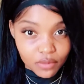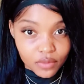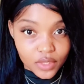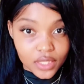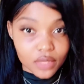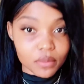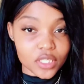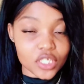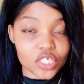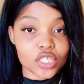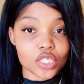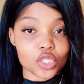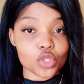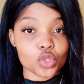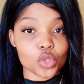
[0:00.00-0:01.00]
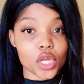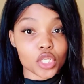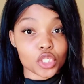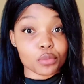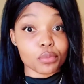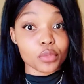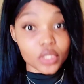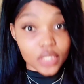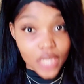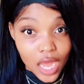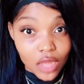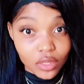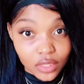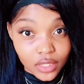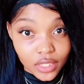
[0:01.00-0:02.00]
the message that you tried to put
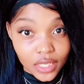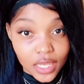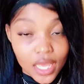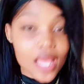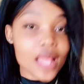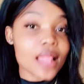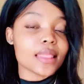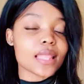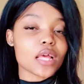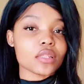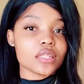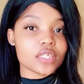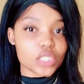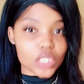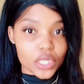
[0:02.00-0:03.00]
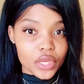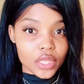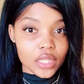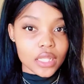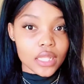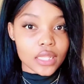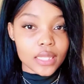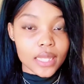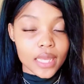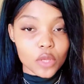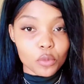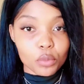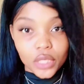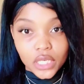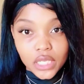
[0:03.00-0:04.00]
out there. Now they're sharing their
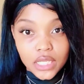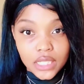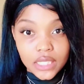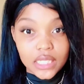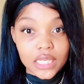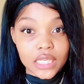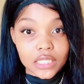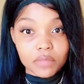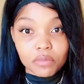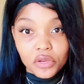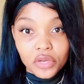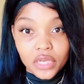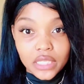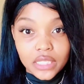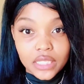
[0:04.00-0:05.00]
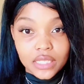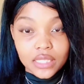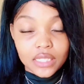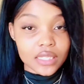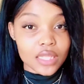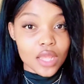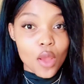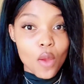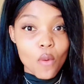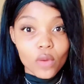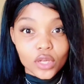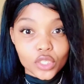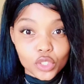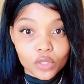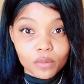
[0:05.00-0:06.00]
opinions, experiences,
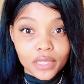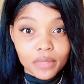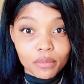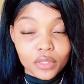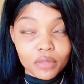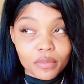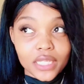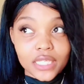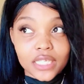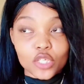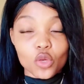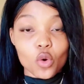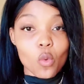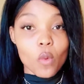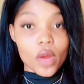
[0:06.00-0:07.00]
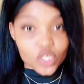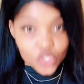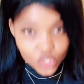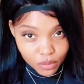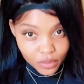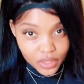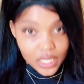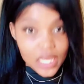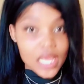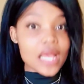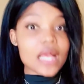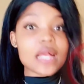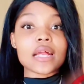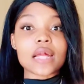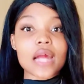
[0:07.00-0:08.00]
what should be implemented or what should be
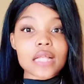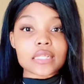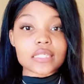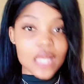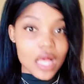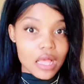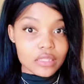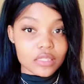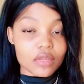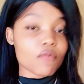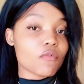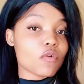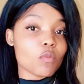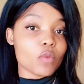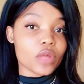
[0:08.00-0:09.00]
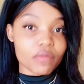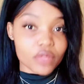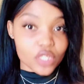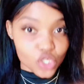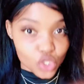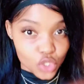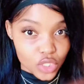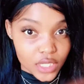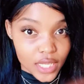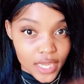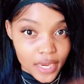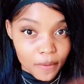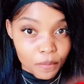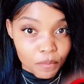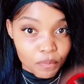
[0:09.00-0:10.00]
cut out from whatever that you say,
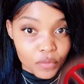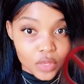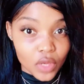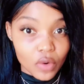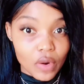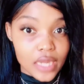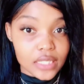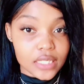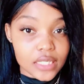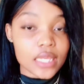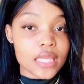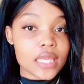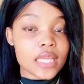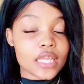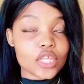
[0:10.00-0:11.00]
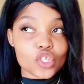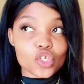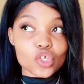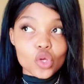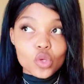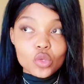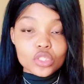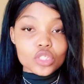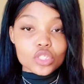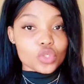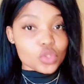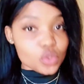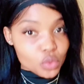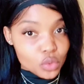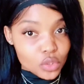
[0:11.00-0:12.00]
right? It shows the
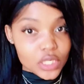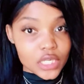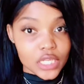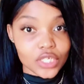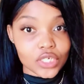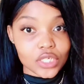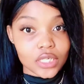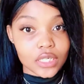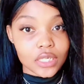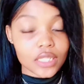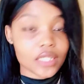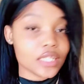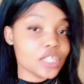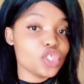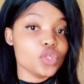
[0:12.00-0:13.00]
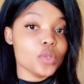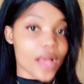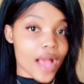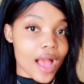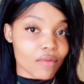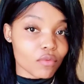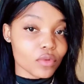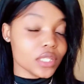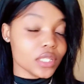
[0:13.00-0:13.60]
true connection that you have with the